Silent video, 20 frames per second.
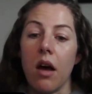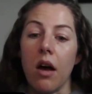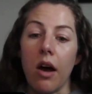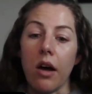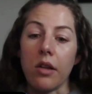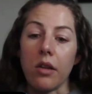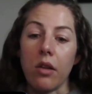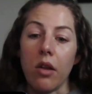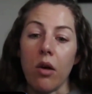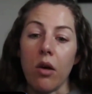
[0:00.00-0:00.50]

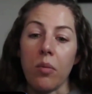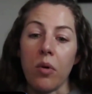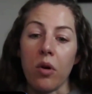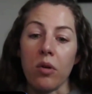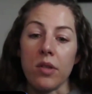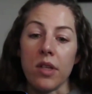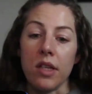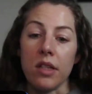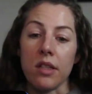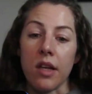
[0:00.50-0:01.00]
on low
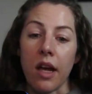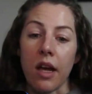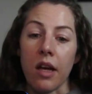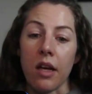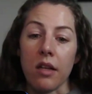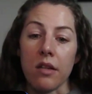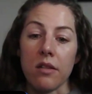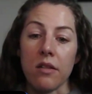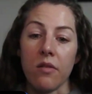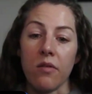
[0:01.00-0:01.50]
protein
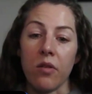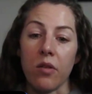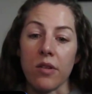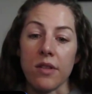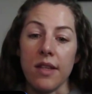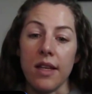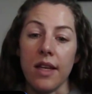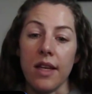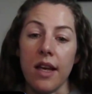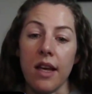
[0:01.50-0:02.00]
diets for
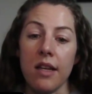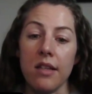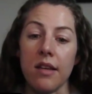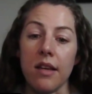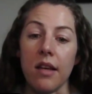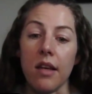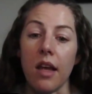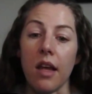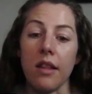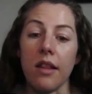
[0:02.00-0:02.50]

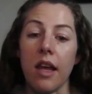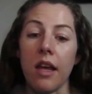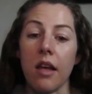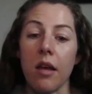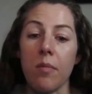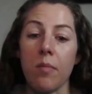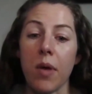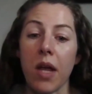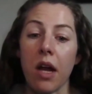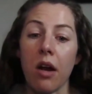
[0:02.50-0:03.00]
CKD, and they
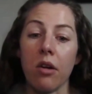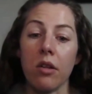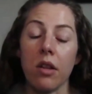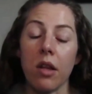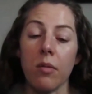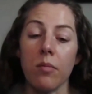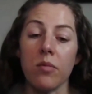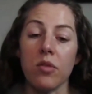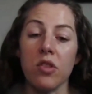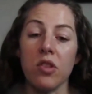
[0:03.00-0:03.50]
compared
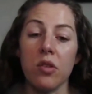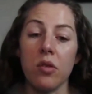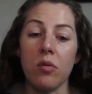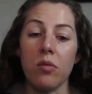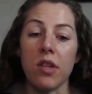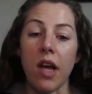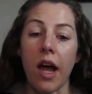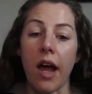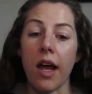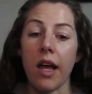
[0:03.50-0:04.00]
them to
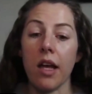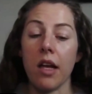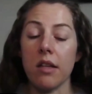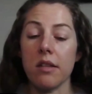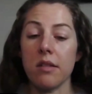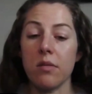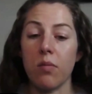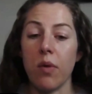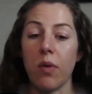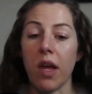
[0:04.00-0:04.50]

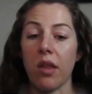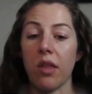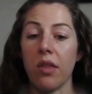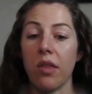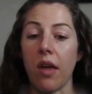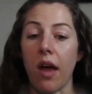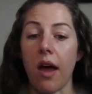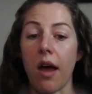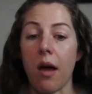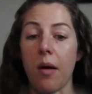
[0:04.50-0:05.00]
diets with
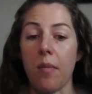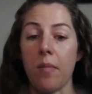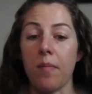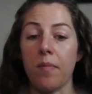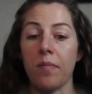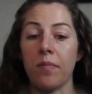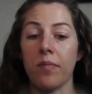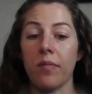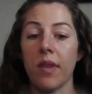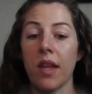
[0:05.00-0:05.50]

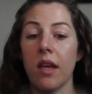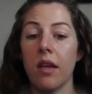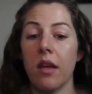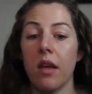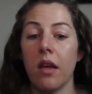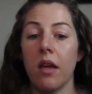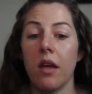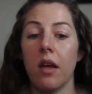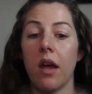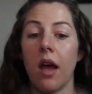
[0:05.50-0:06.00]

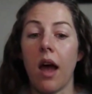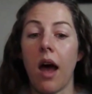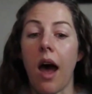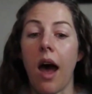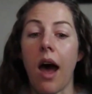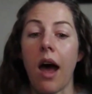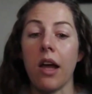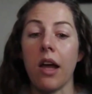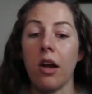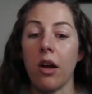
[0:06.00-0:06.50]

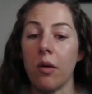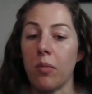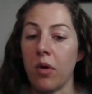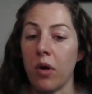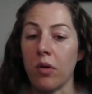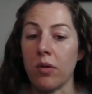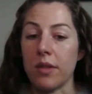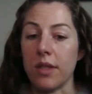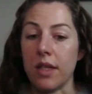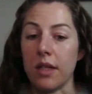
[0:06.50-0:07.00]
higher
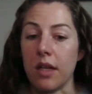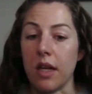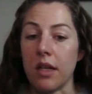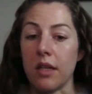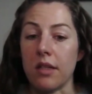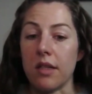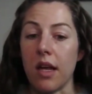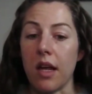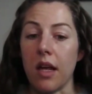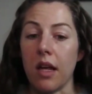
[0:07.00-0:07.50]
protein
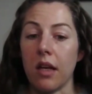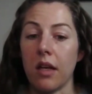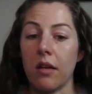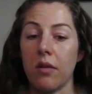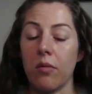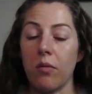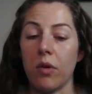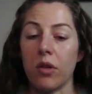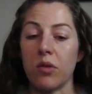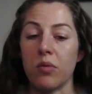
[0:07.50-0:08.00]
intake,
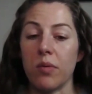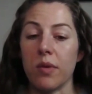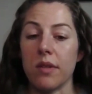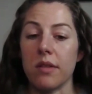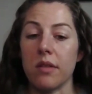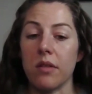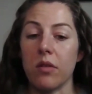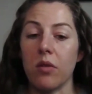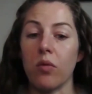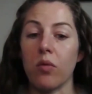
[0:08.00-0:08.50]
which
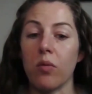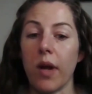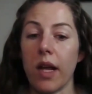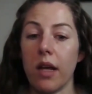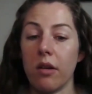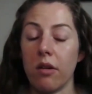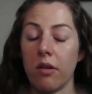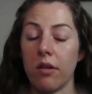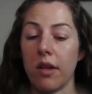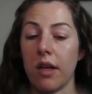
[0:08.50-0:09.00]
was
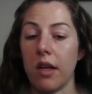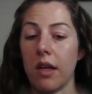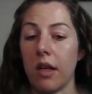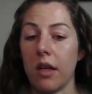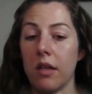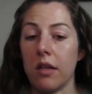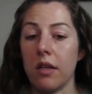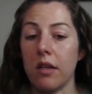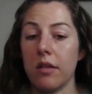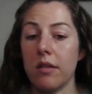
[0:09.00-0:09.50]
greater
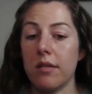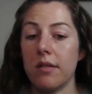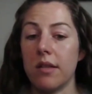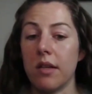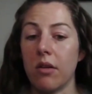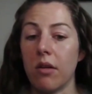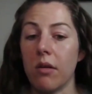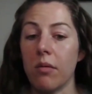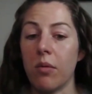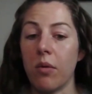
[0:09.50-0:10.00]
than
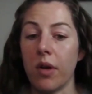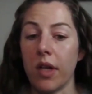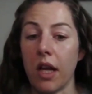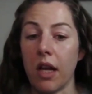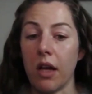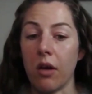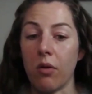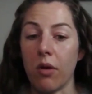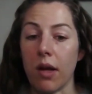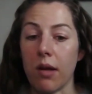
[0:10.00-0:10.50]

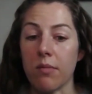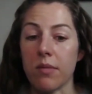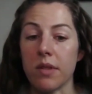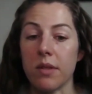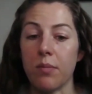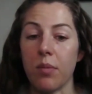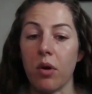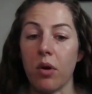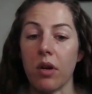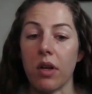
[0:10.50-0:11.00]
0.8
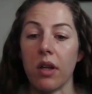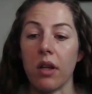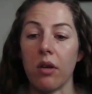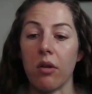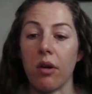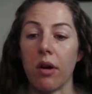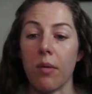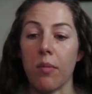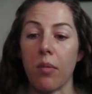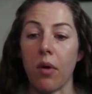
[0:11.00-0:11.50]
grams per
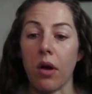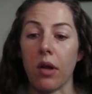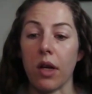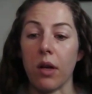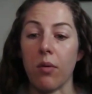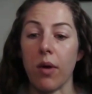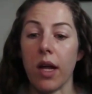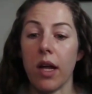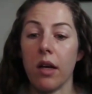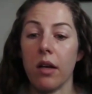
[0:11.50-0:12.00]
kilogram body
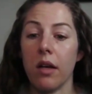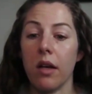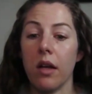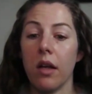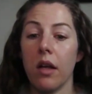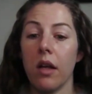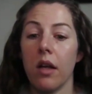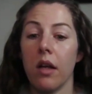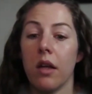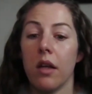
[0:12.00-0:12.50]
weight.
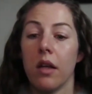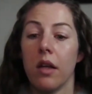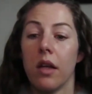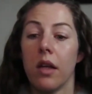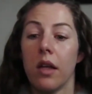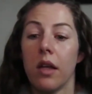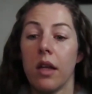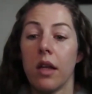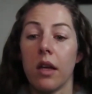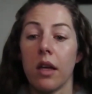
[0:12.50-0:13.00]

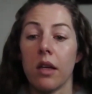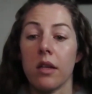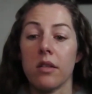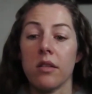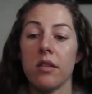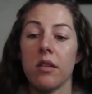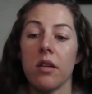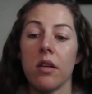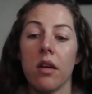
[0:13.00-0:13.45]
And